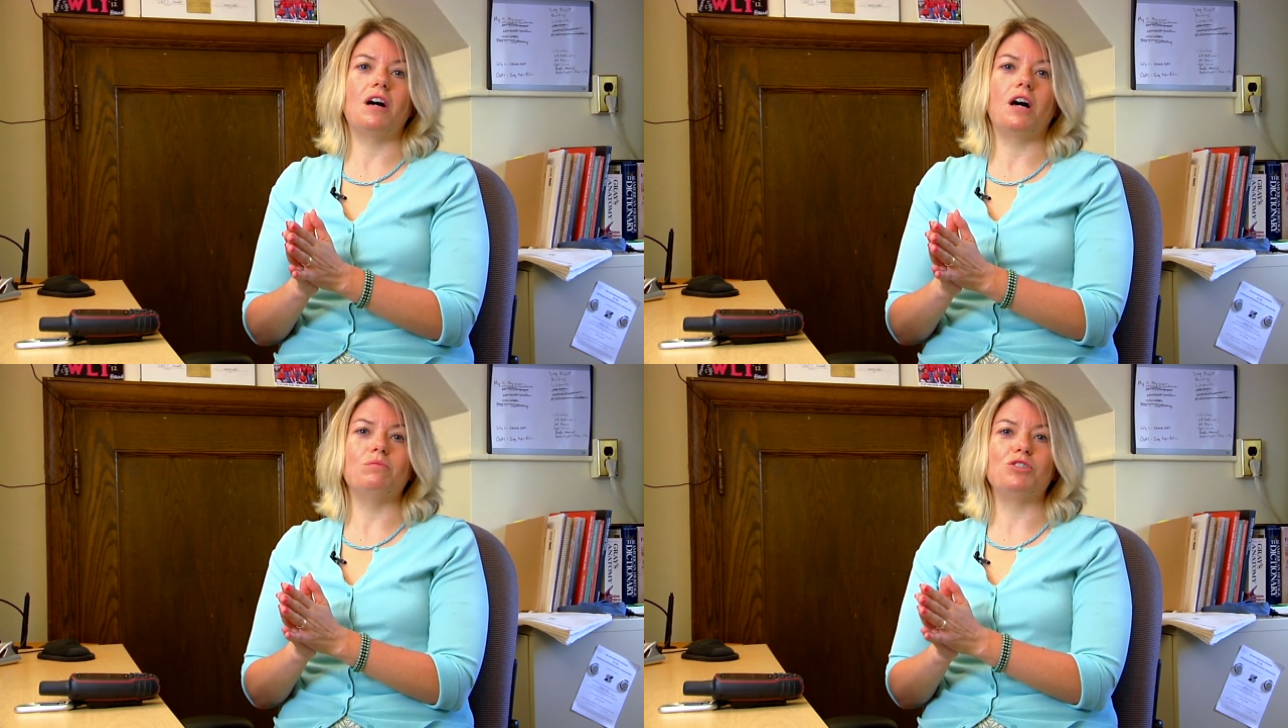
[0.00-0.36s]

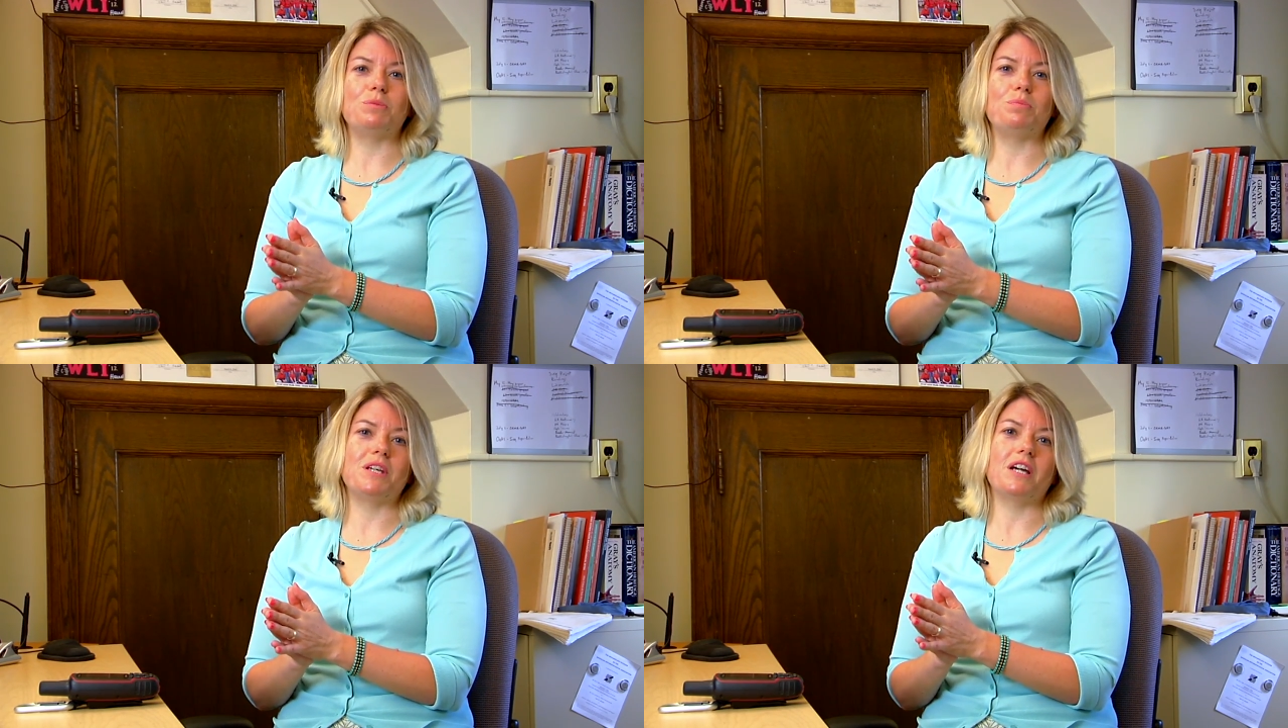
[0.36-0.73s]

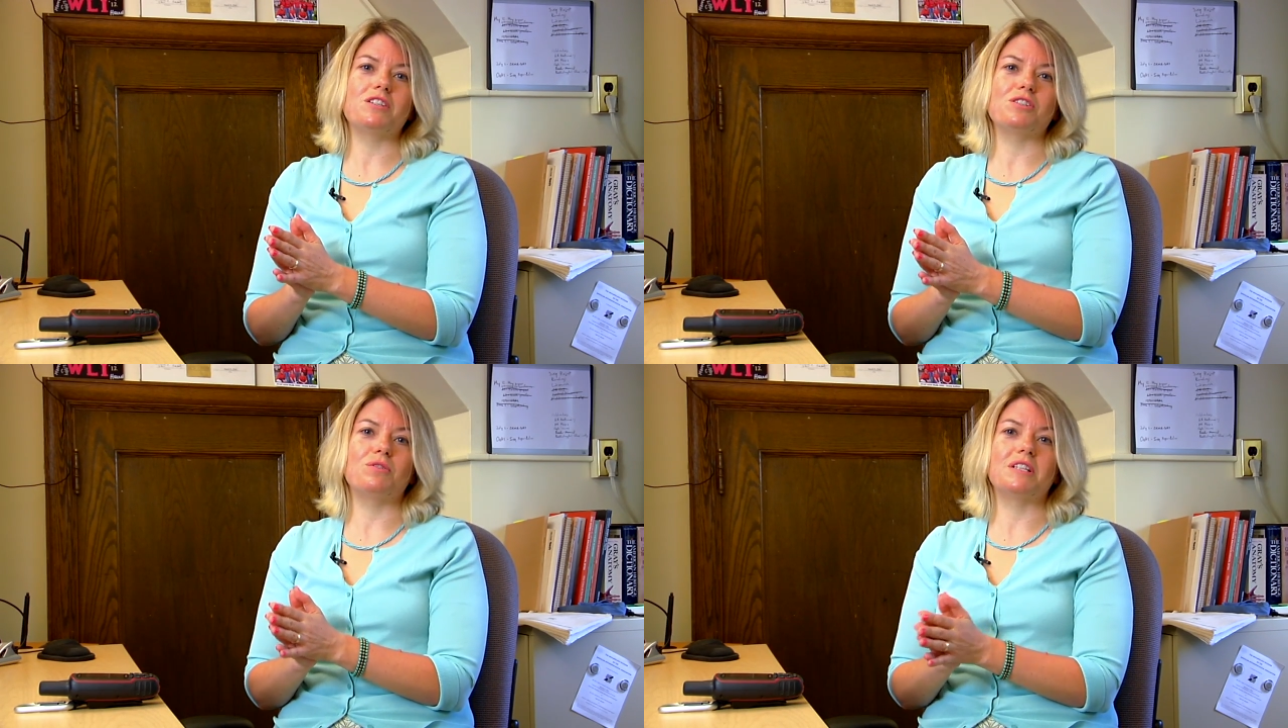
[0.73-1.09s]

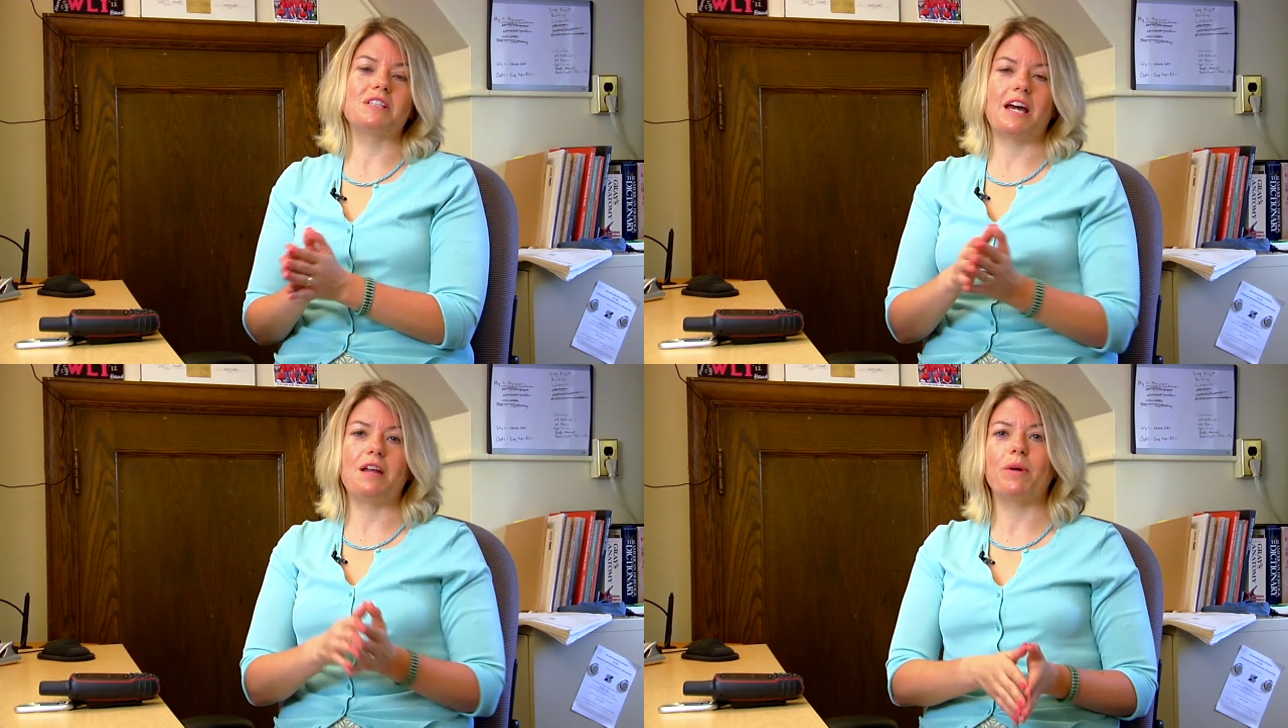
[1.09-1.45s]
GPS
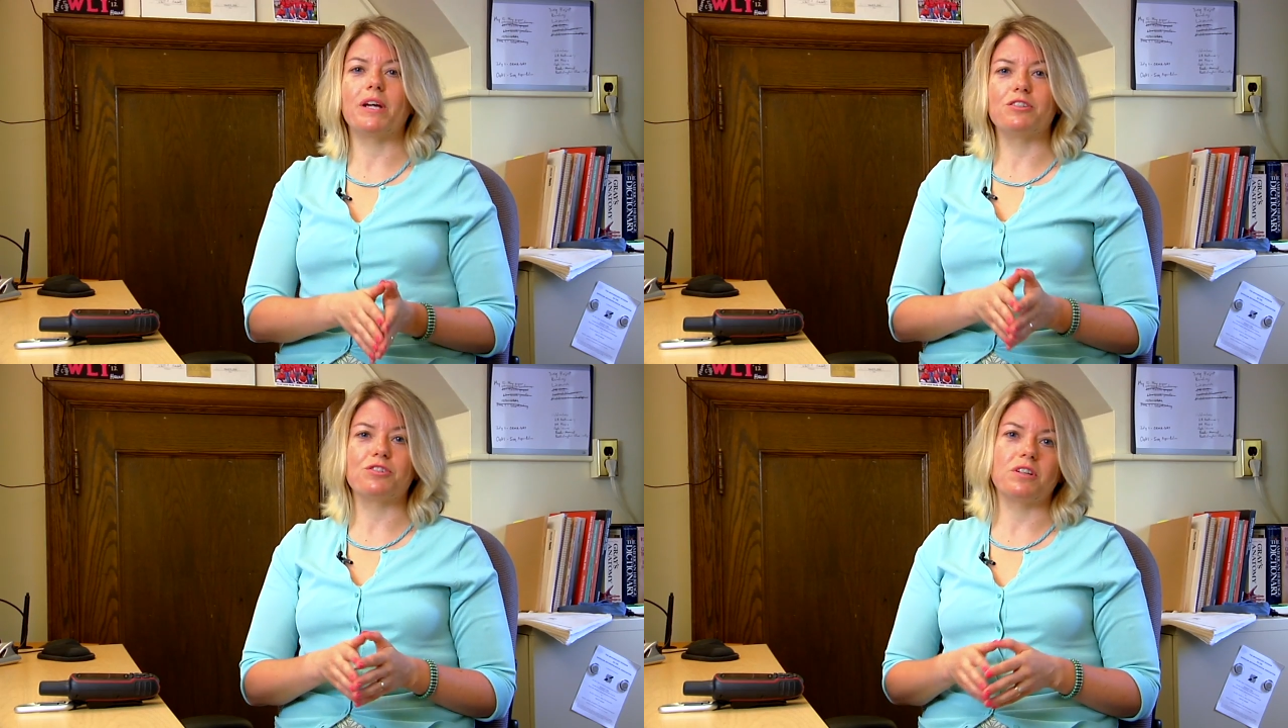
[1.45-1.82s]
units and
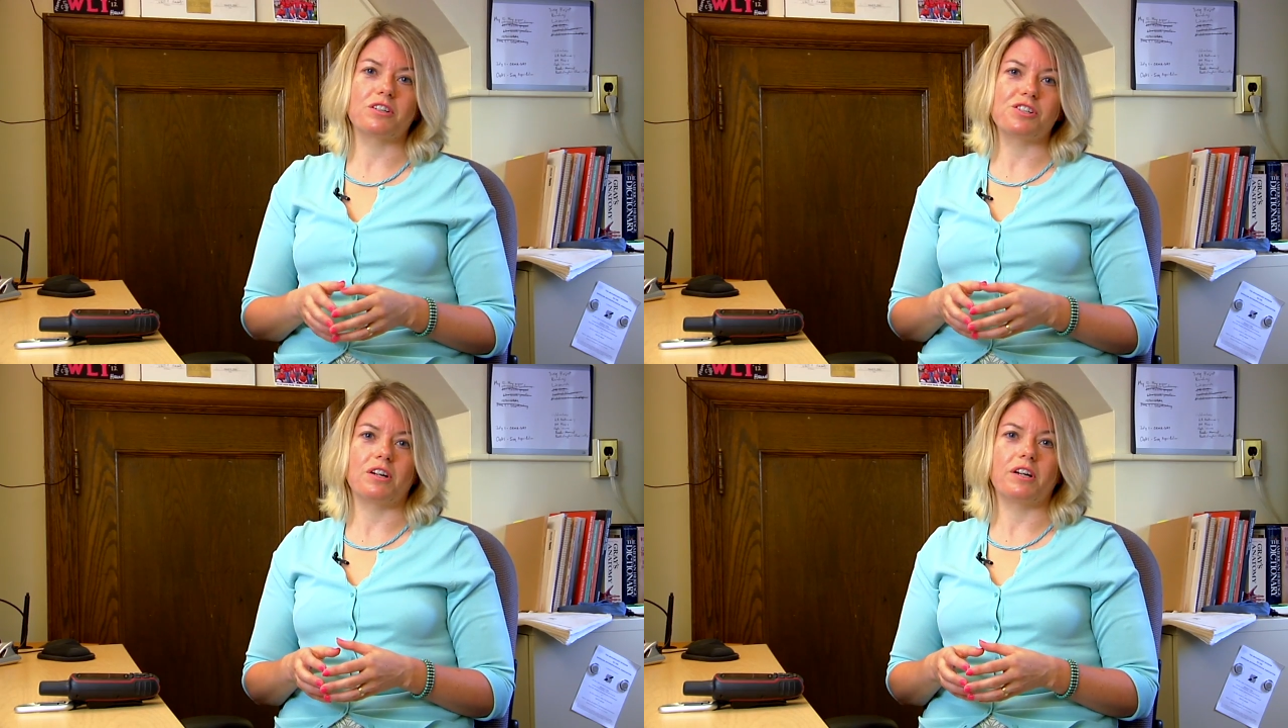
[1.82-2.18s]
my Introduction